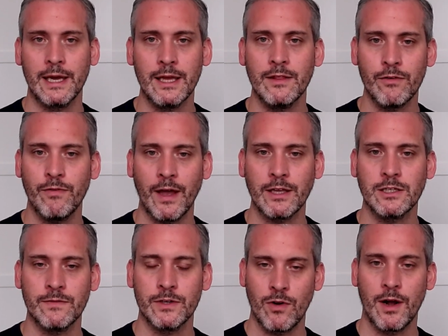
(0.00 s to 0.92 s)
the effect
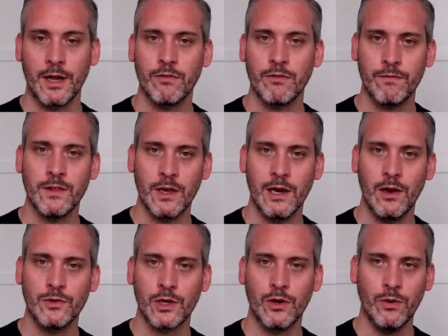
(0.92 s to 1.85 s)
of a drug is
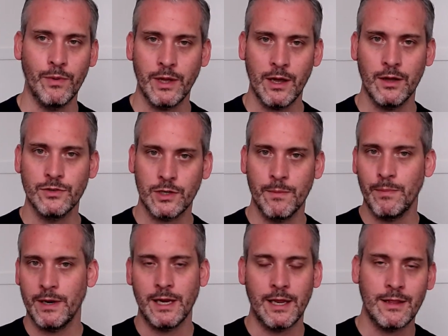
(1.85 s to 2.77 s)
physiological. We can't just
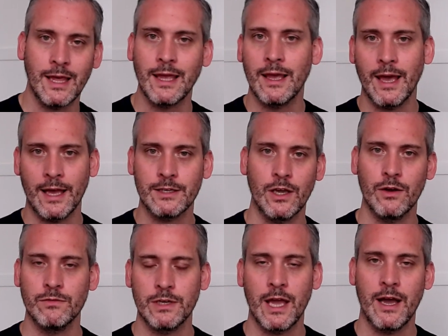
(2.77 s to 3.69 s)
completely think
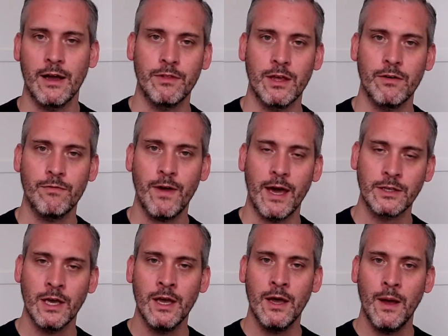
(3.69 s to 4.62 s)
ourselves out of the
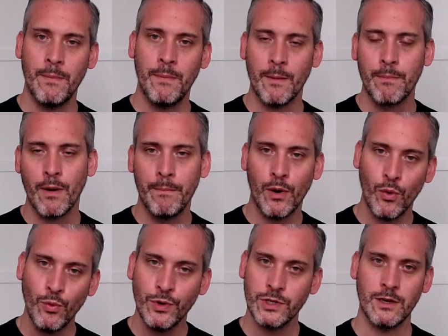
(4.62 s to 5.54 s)
effect, but a
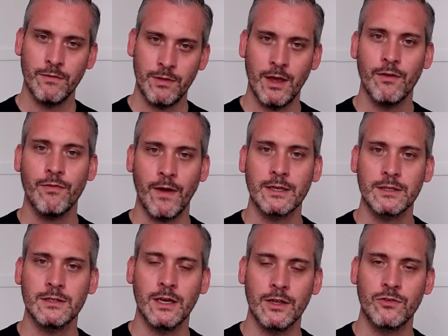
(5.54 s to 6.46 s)
proportion of the
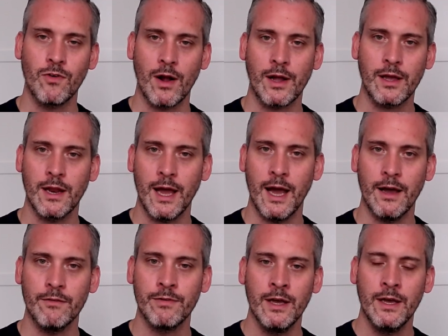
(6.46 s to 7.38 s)
effect that a drug can
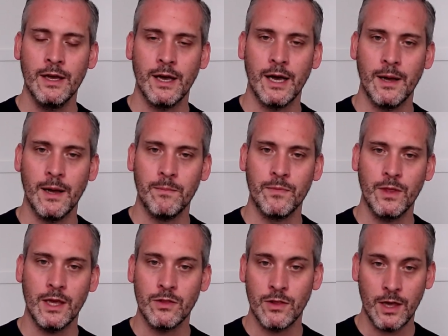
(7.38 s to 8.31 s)
have
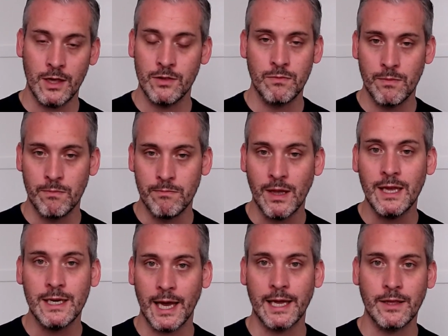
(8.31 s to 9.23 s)
is
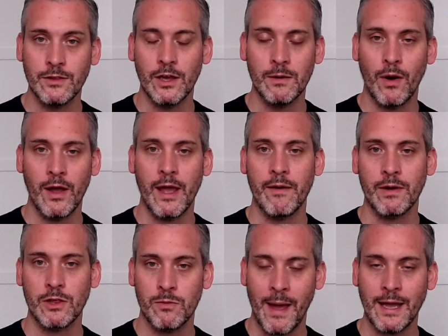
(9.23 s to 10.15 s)
mediated by our
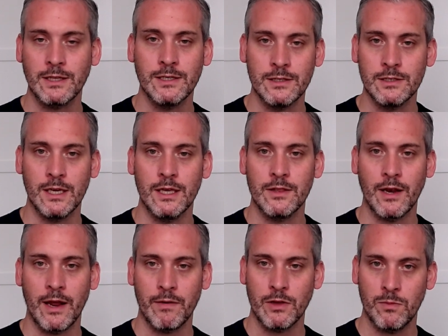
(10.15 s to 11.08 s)
expectancies
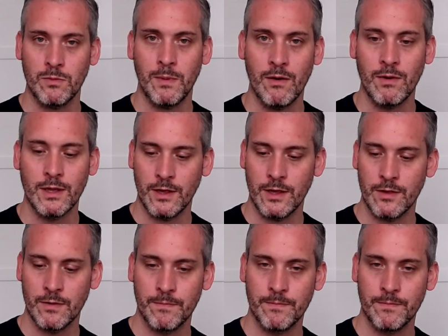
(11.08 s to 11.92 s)
and our experiences.